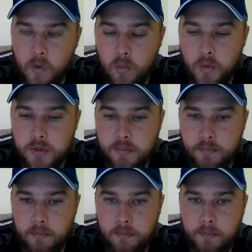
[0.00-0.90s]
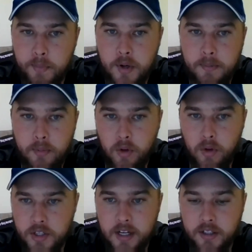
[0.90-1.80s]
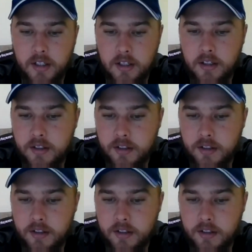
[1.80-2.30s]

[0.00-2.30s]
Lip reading: was pretty bullish, actually.